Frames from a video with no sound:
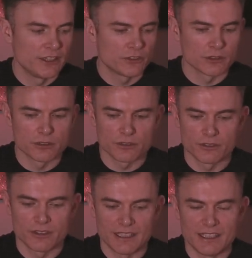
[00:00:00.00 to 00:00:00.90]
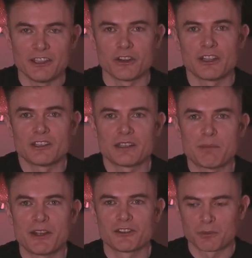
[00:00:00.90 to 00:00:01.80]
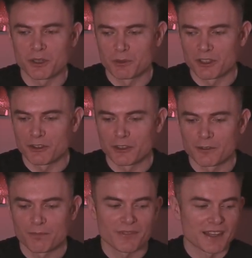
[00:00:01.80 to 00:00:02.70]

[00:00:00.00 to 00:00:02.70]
So, it depends on what you want to do.